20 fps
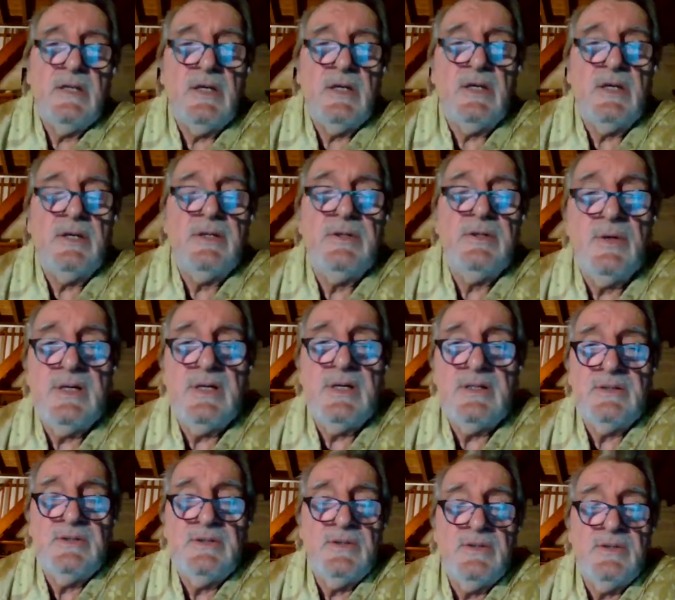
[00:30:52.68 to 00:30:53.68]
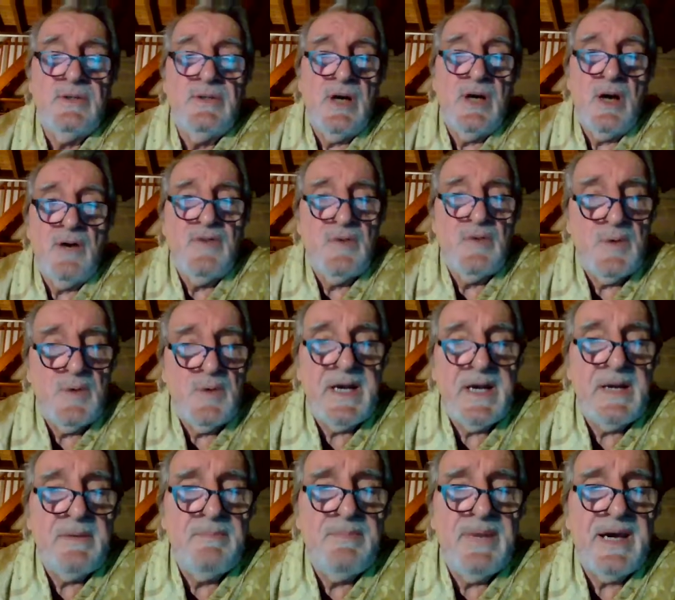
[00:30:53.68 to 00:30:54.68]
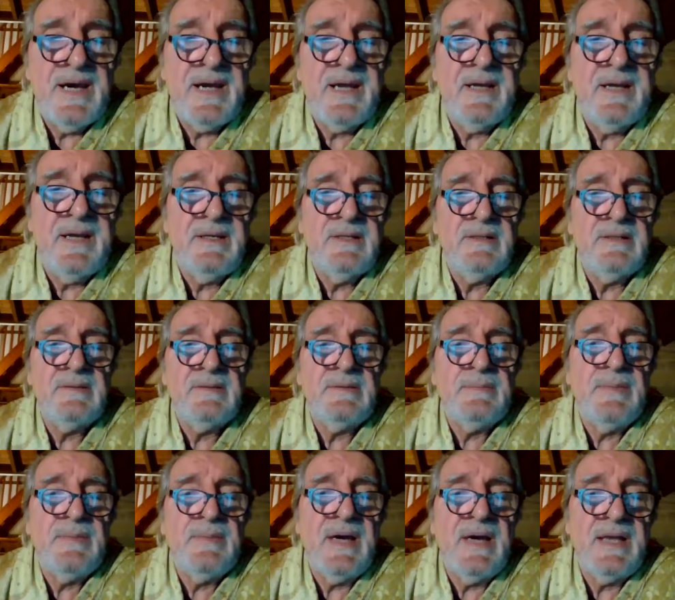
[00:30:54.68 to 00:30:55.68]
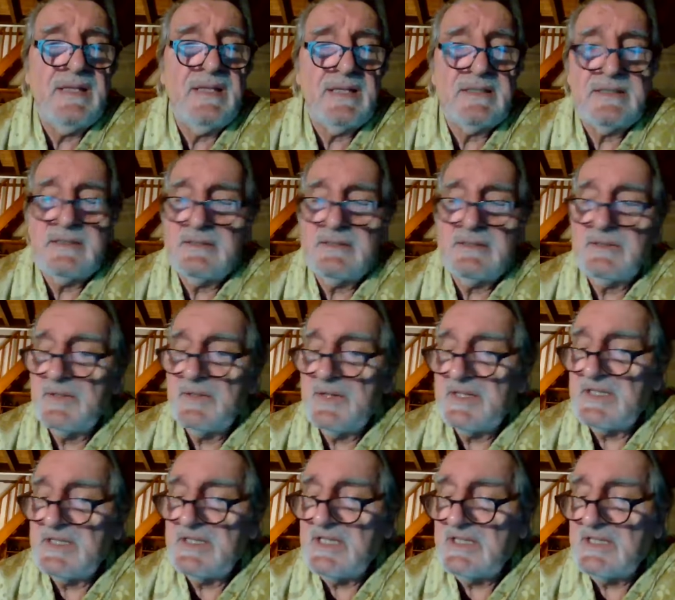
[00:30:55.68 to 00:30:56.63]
you are overwhelmed by that. You know, it